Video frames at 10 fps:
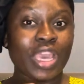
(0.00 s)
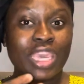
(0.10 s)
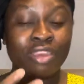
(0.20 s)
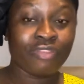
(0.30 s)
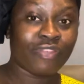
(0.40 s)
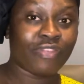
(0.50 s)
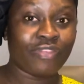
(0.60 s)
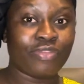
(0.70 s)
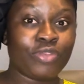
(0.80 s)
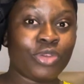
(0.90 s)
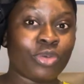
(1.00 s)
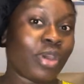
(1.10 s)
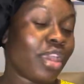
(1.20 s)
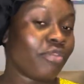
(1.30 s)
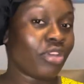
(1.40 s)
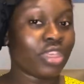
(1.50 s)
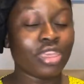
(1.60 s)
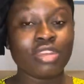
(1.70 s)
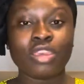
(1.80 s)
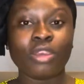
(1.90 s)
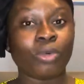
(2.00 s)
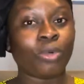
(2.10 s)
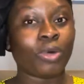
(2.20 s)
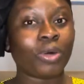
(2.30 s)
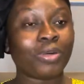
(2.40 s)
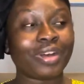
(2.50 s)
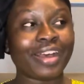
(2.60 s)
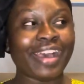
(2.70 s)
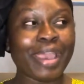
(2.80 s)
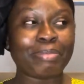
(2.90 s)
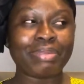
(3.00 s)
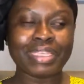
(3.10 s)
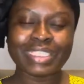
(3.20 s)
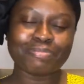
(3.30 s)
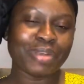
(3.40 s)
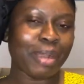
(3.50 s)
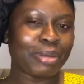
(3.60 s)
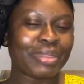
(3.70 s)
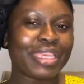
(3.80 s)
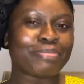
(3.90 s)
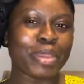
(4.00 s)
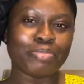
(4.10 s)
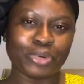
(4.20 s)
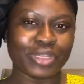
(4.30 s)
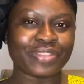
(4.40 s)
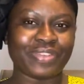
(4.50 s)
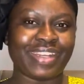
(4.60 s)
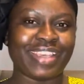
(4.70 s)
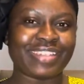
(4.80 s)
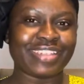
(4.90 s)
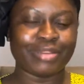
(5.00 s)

if, you know, everything equal, it's probably in my books for next year,